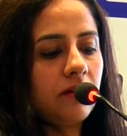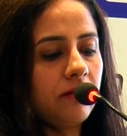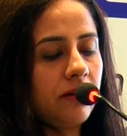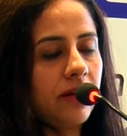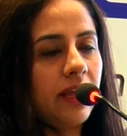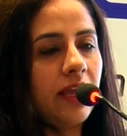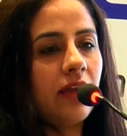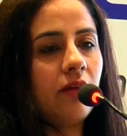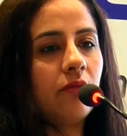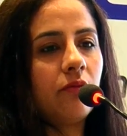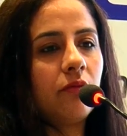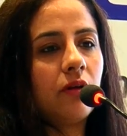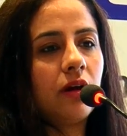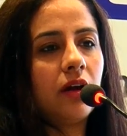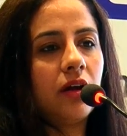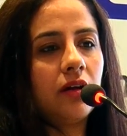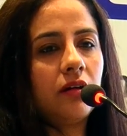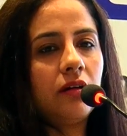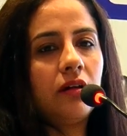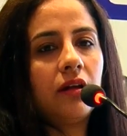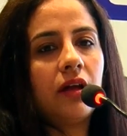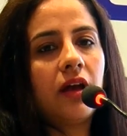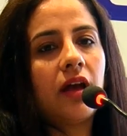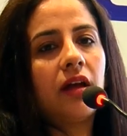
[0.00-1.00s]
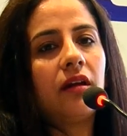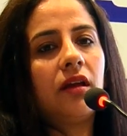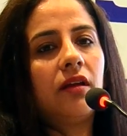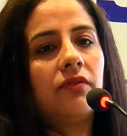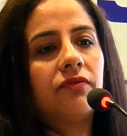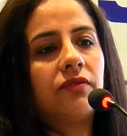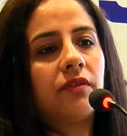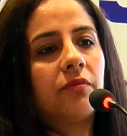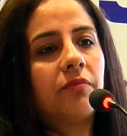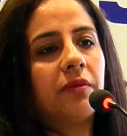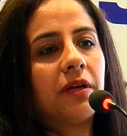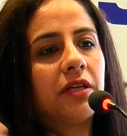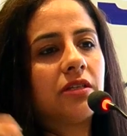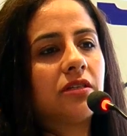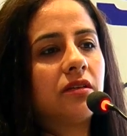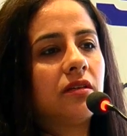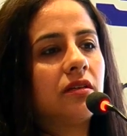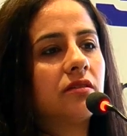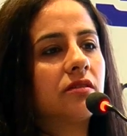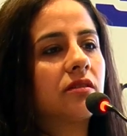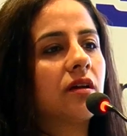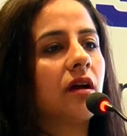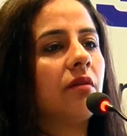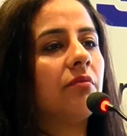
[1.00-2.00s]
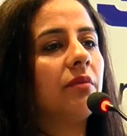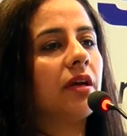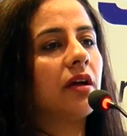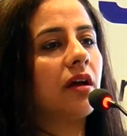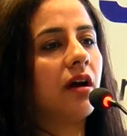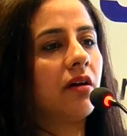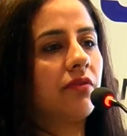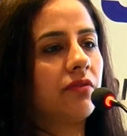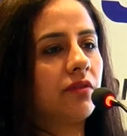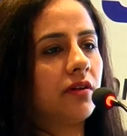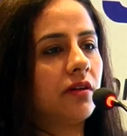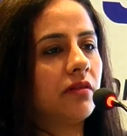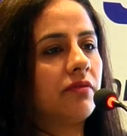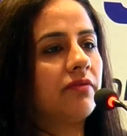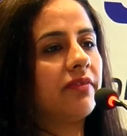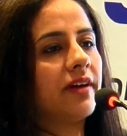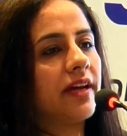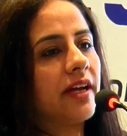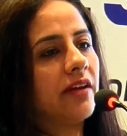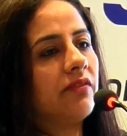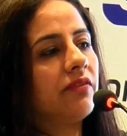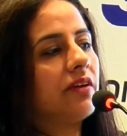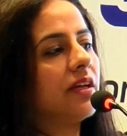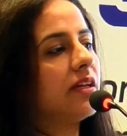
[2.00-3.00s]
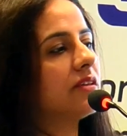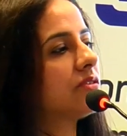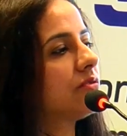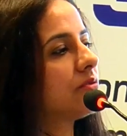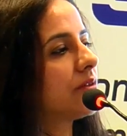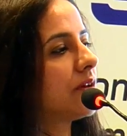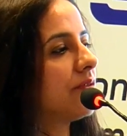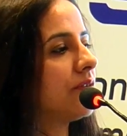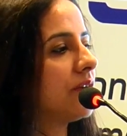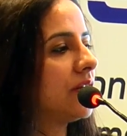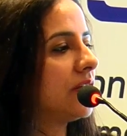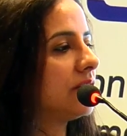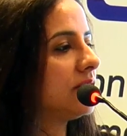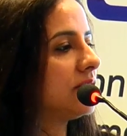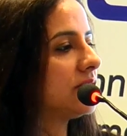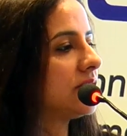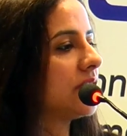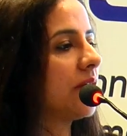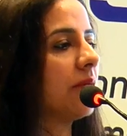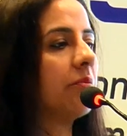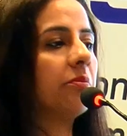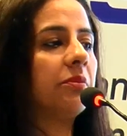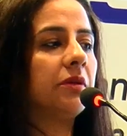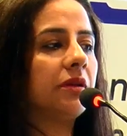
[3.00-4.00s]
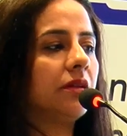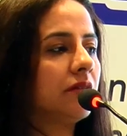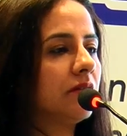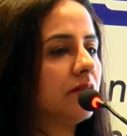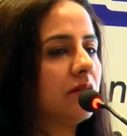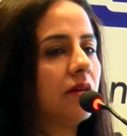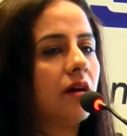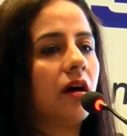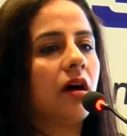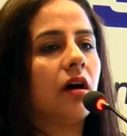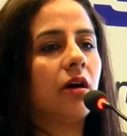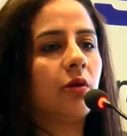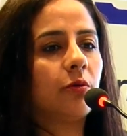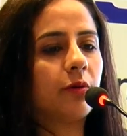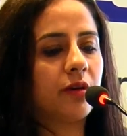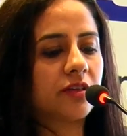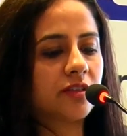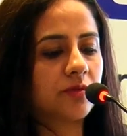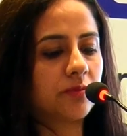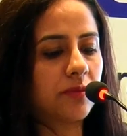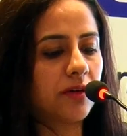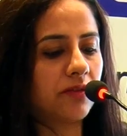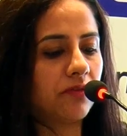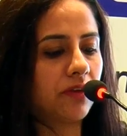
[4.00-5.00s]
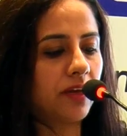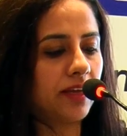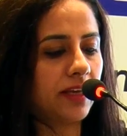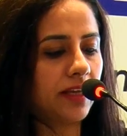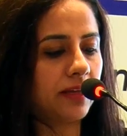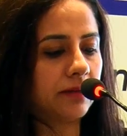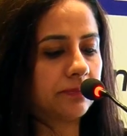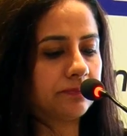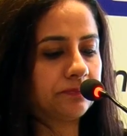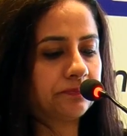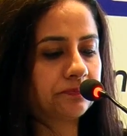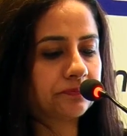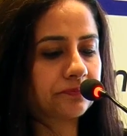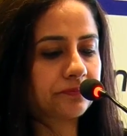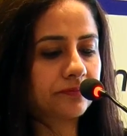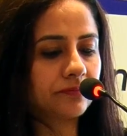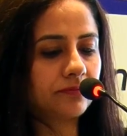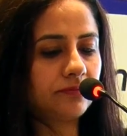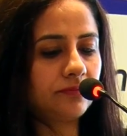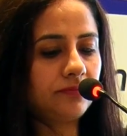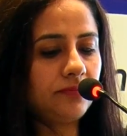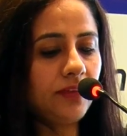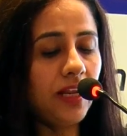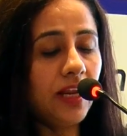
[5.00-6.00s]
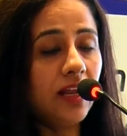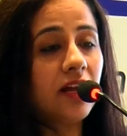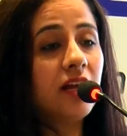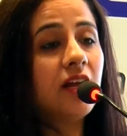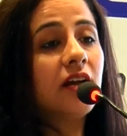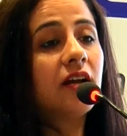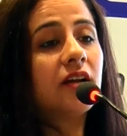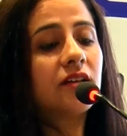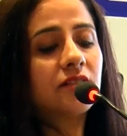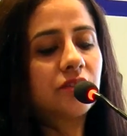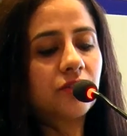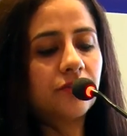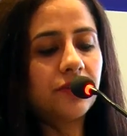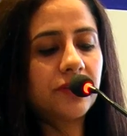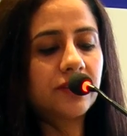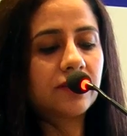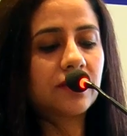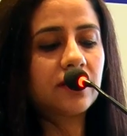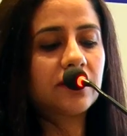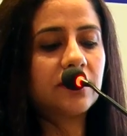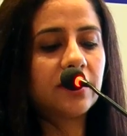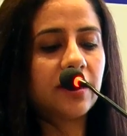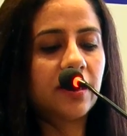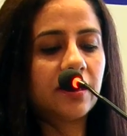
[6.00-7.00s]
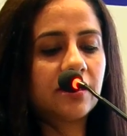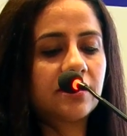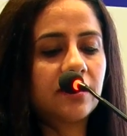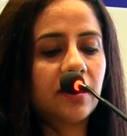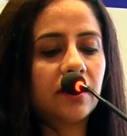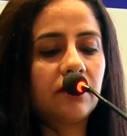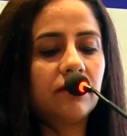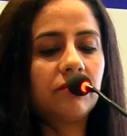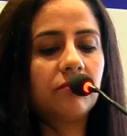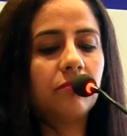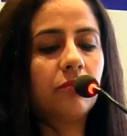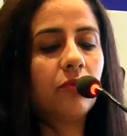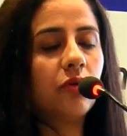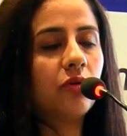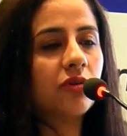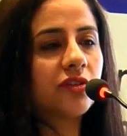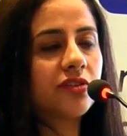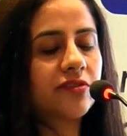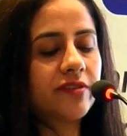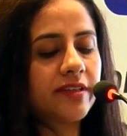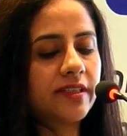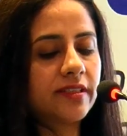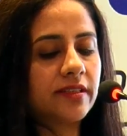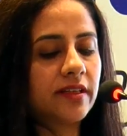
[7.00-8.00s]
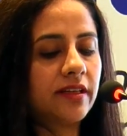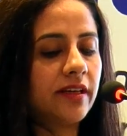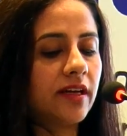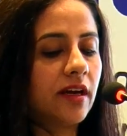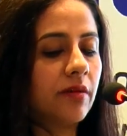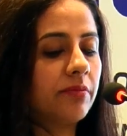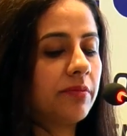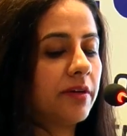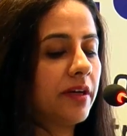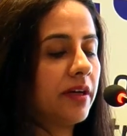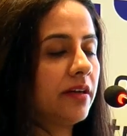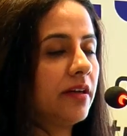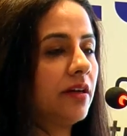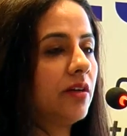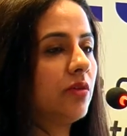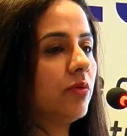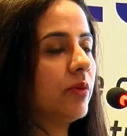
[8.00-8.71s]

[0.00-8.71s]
day 1, and if the patient is coming after 5 days to give another sample, the ROS may vary. So we suggest that most recently updated